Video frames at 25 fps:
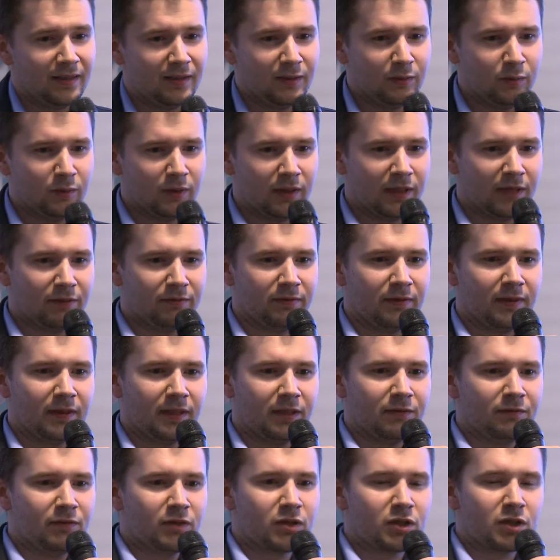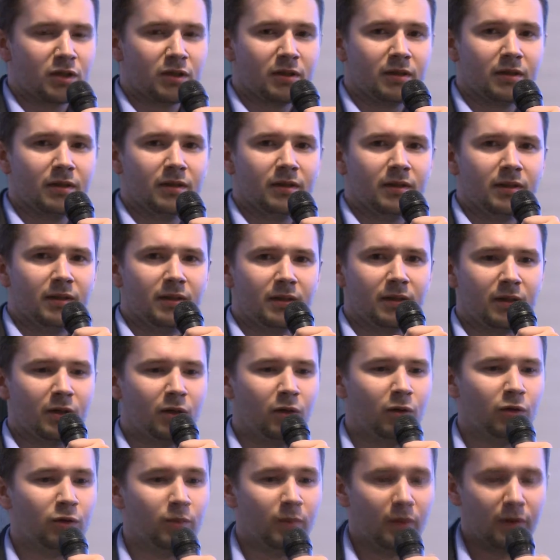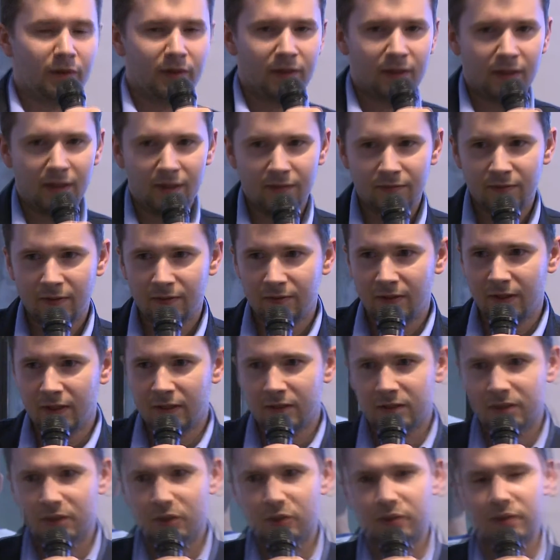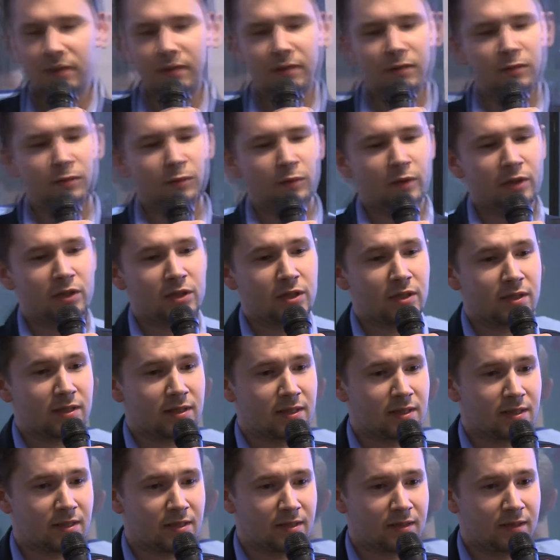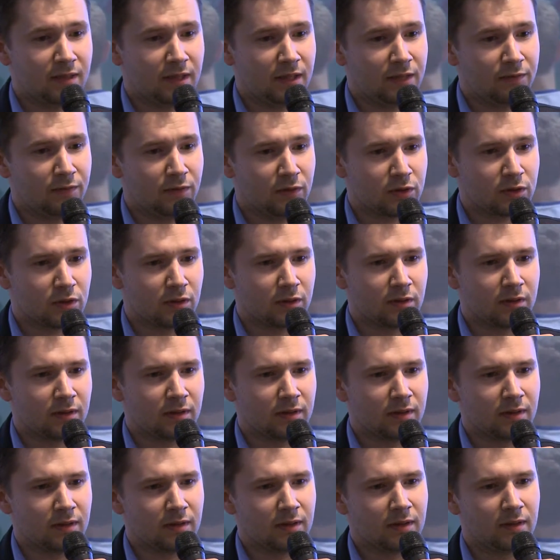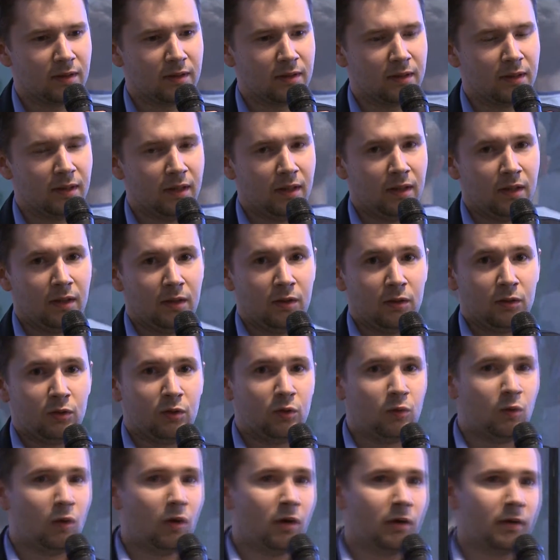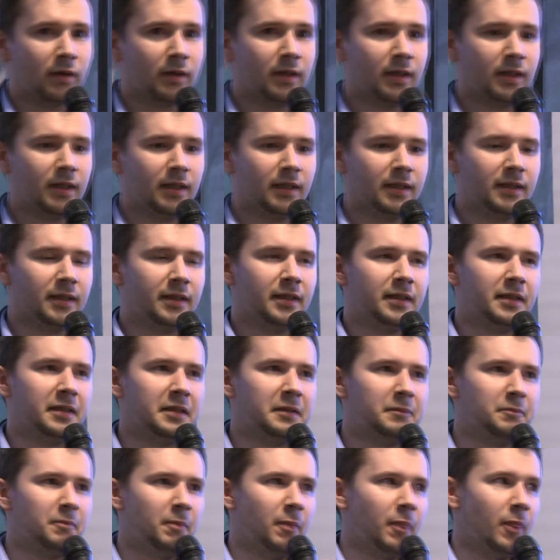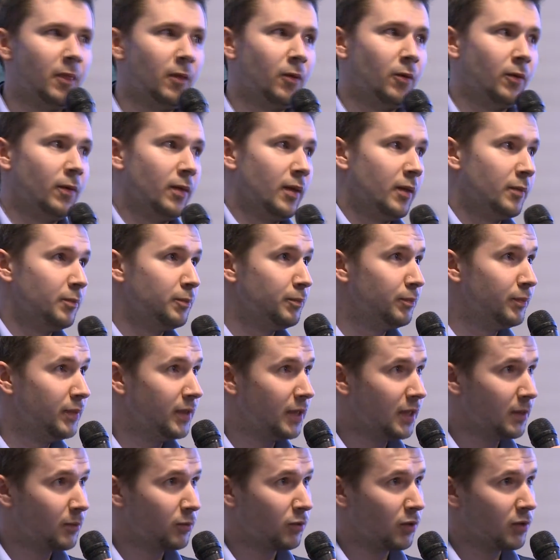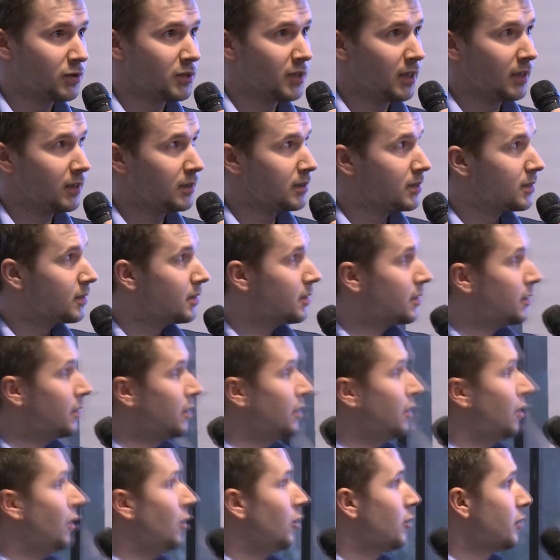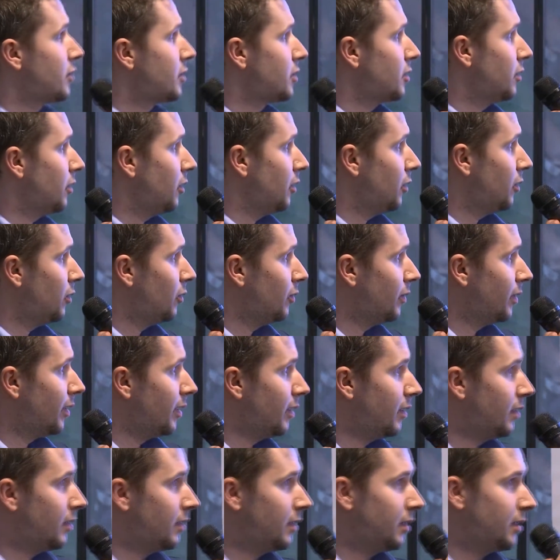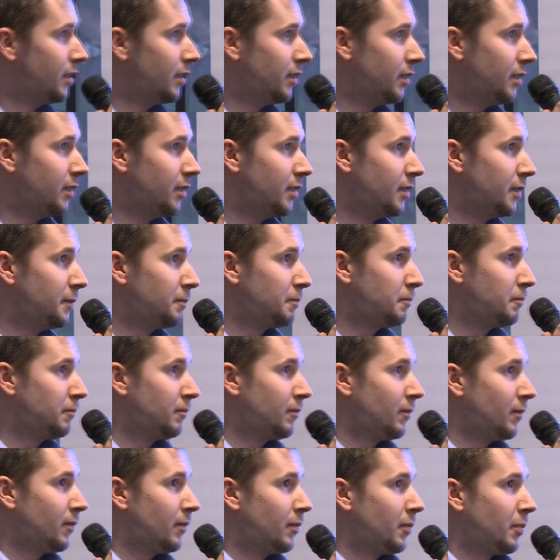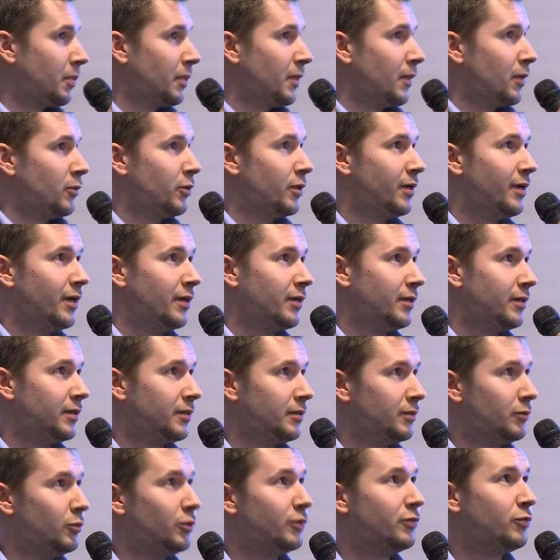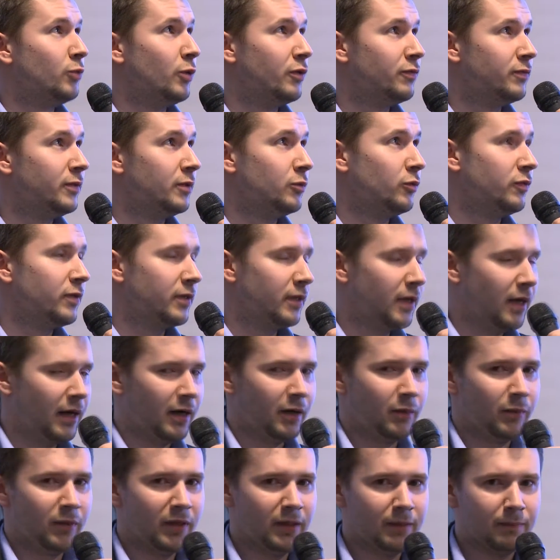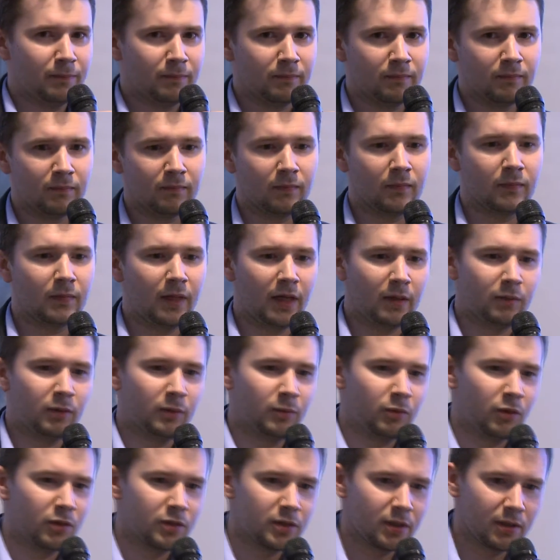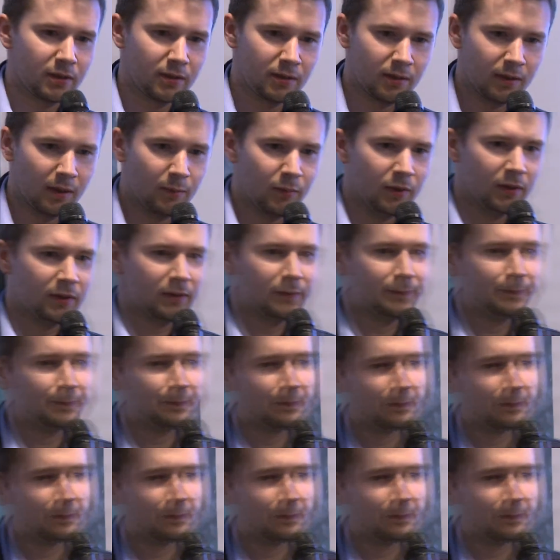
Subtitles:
We have a division called Marine and Aviation, which is the division who work on a big projects, also in regarding within army project a bit.